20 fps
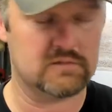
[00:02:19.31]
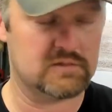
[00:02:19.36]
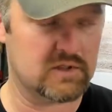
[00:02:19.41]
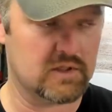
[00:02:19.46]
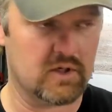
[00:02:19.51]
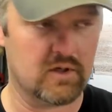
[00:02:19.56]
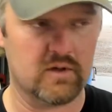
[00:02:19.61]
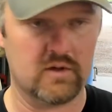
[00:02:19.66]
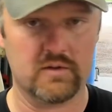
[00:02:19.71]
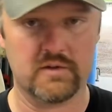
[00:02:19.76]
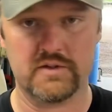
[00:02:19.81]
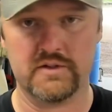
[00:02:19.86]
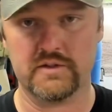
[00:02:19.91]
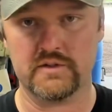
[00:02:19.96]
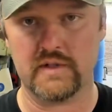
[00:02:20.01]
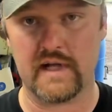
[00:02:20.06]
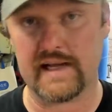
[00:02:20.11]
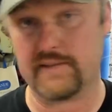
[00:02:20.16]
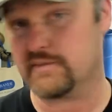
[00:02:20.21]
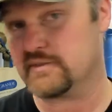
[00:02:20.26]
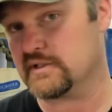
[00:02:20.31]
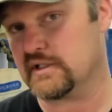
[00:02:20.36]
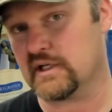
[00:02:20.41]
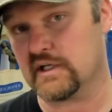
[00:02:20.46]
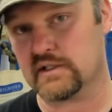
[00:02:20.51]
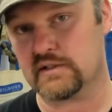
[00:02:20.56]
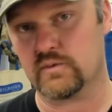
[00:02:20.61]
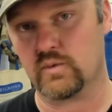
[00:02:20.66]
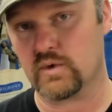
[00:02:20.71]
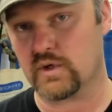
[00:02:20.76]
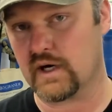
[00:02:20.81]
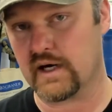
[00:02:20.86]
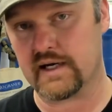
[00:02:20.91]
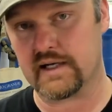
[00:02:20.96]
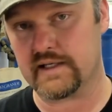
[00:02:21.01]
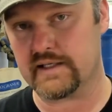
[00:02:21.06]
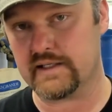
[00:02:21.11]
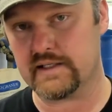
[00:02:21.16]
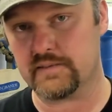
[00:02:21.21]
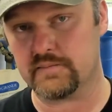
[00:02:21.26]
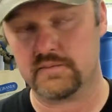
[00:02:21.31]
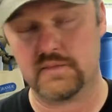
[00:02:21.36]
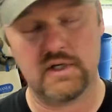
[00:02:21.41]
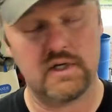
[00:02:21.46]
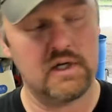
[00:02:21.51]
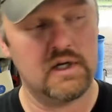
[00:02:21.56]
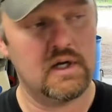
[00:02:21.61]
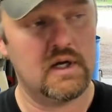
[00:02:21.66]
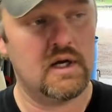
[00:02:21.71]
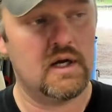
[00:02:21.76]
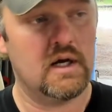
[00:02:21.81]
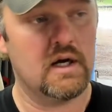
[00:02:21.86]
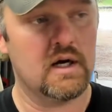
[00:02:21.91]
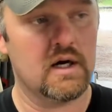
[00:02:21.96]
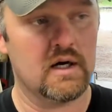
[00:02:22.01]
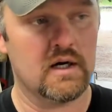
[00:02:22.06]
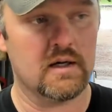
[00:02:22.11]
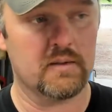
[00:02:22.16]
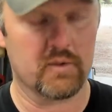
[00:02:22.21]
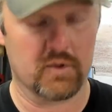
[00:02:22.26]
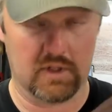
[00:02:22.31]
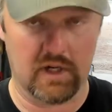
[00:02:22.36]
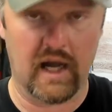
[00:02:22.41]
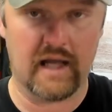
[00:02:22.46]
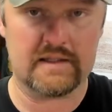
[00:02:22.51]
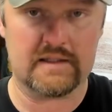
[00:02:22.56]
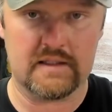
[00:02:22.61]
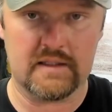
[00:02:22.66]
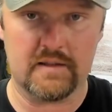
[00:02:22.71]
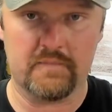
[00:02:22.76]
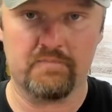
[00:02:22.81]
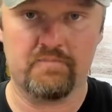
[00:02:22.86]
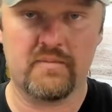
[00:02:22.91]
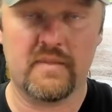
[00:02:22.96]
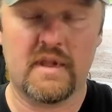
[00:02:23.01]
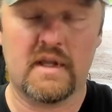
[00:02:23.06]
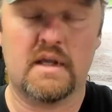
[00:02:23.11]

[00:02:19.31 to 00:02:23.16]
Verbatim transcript: to go to Amazon where I get them um, or got them.